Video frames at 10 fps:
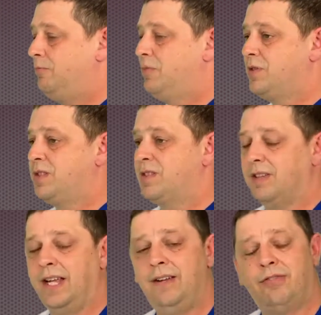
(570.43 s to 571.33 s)

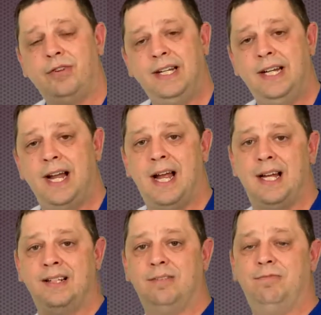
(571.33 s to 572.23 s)
slavery
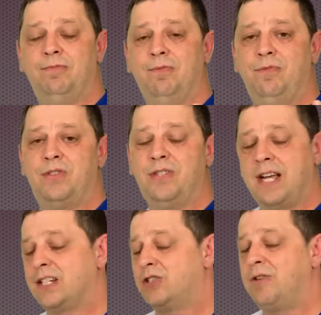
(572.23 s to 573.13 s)
and
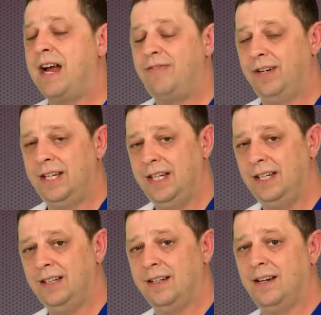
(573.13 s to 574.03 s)
sex
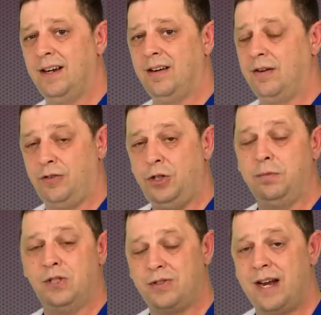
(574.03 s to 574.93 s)
trafficking, of
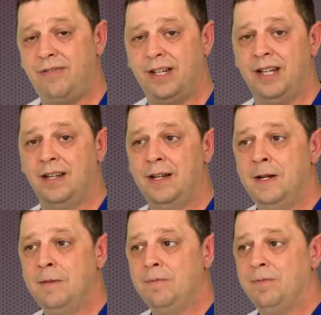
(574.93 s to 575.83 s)
human trafficking.
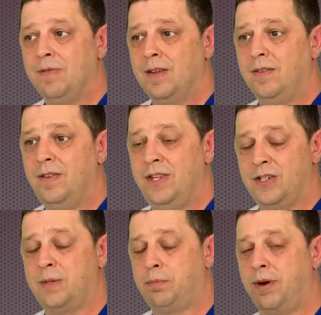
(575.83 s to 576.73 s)

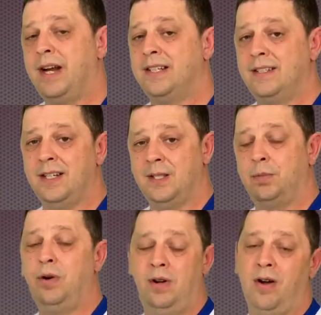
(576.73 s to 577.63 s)
There's a price that is
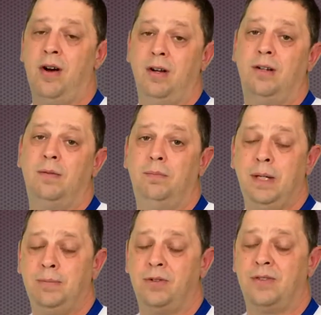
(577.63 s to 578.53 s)
put on
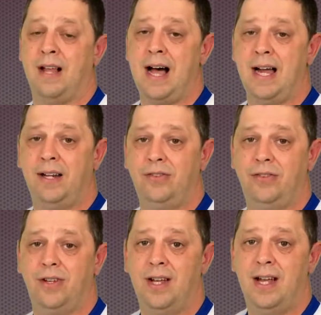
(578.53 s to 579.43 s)
people's
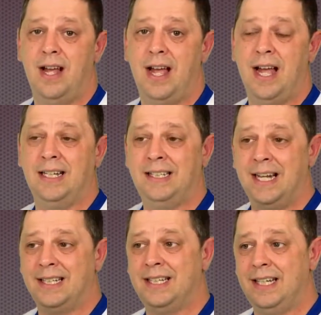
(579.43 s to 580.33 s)
lives. And
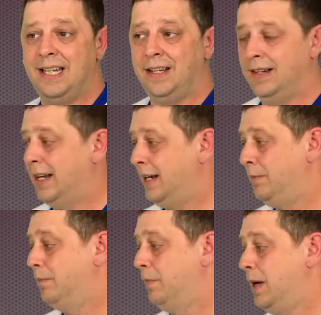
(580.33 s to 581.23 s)
yet a
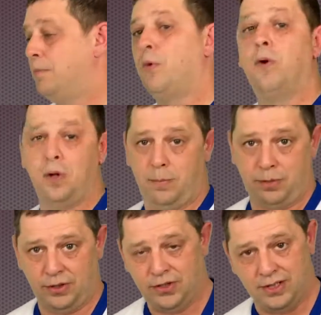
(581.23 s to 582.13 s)
moral
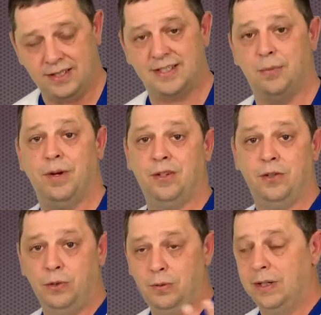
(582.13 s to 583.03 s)
person, someone
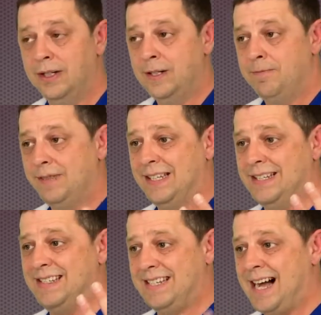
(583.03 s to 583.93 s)
who
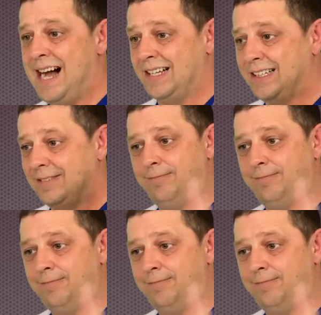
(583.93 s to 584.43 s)
is not